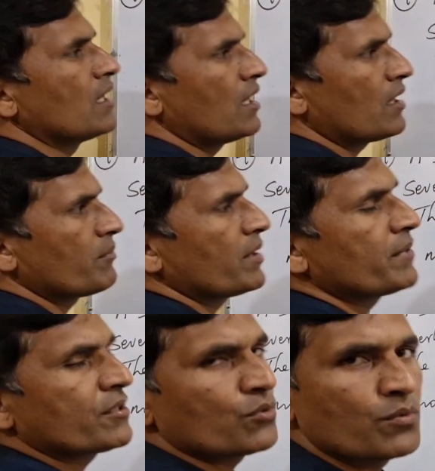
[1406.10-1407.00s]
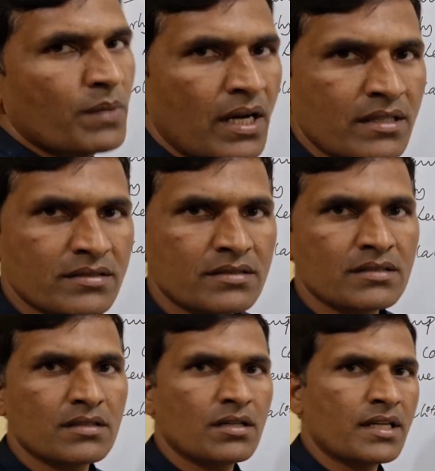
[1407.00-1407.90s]
or maybe two parts.
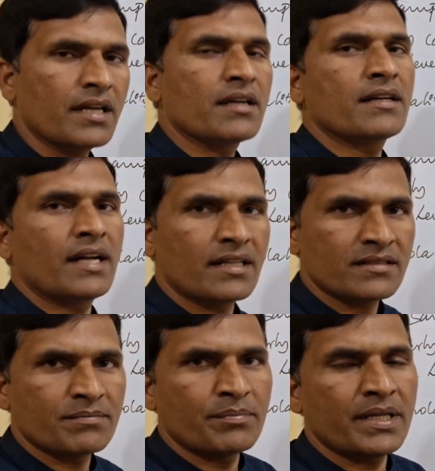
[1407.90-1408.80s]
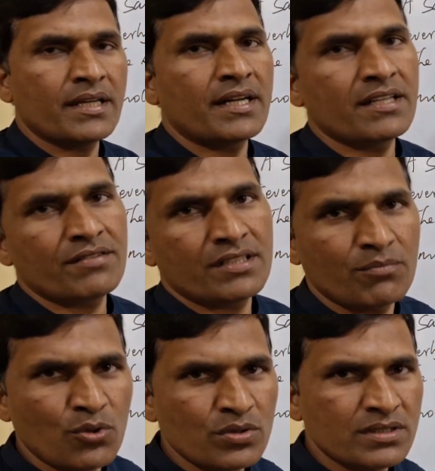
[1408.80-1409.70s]
Okay, let us be ready
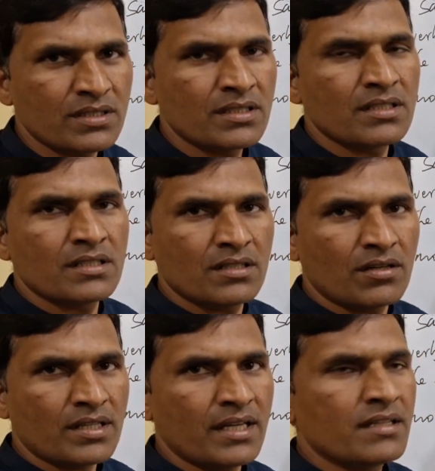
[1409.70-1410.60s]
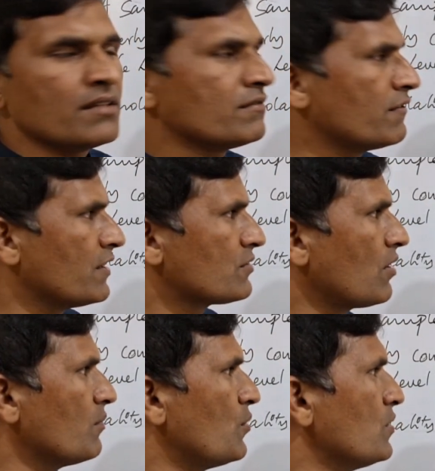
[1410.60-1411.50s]
with both. Okay, we will
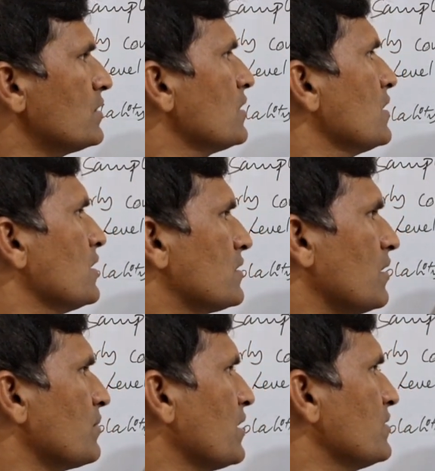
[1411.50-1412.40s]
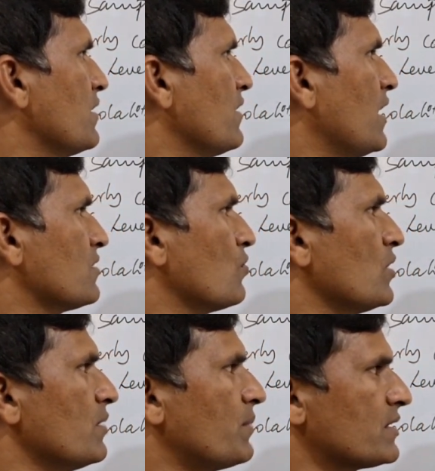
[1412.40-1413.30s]
solve both. Sometimes they will ask
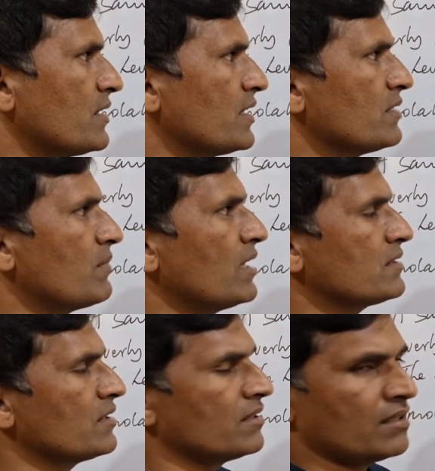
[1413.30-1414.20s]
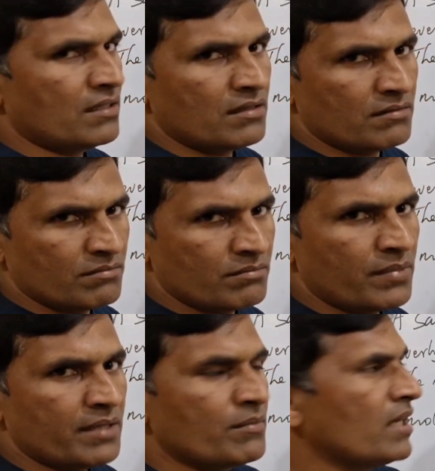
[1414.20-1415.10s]
only percentage mass,
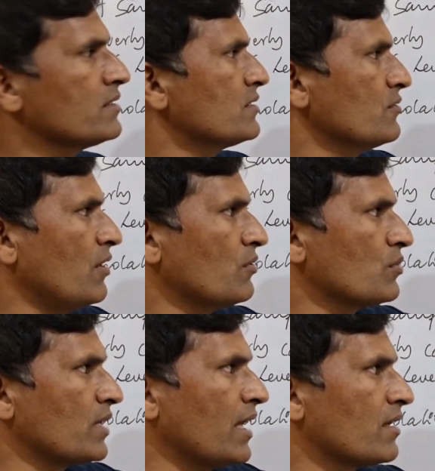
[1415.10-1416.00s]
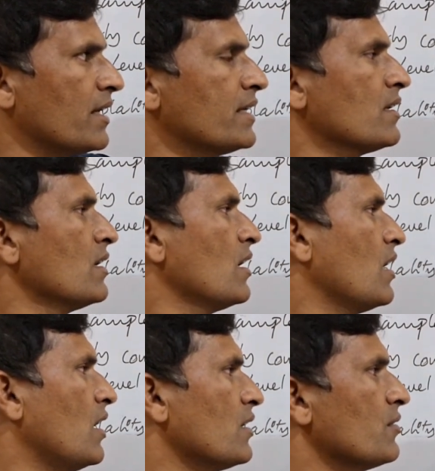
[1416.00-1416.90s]
by mass you have to calculate,
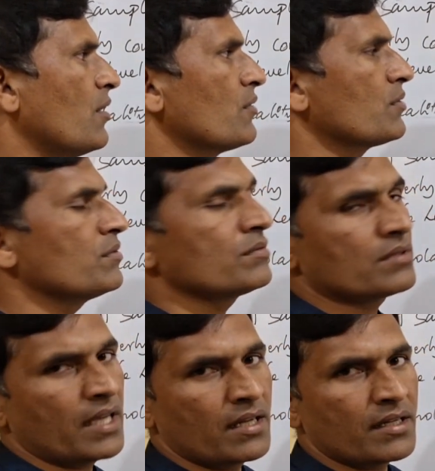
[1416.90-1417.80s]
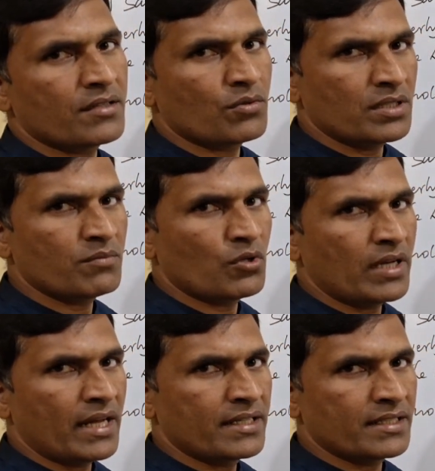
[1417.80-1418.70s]
or you have to calculate only
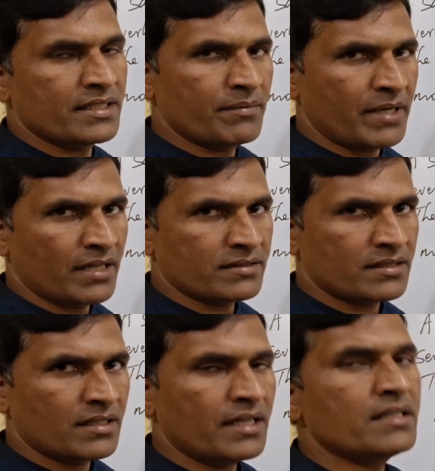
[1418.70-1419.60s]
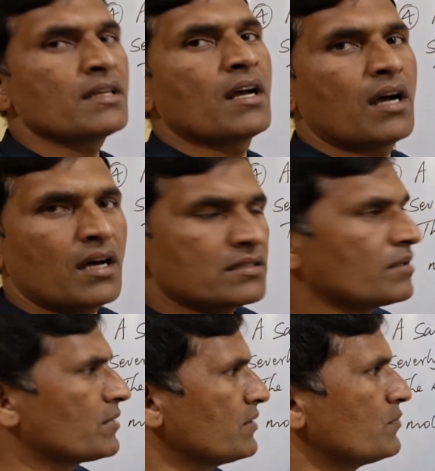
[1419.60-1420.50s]
molality, they may ask, right? Or
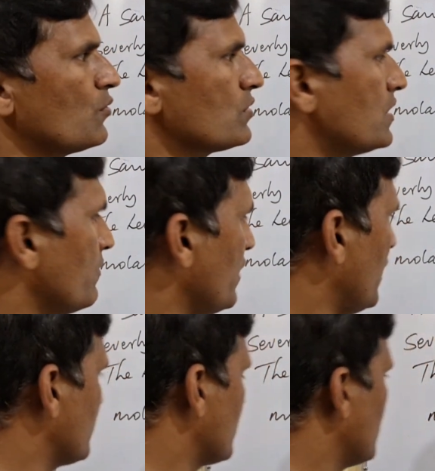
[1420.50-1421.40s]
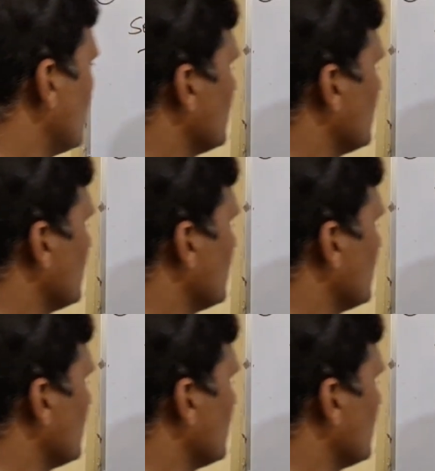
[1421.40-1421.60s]
sometimes both they will ask.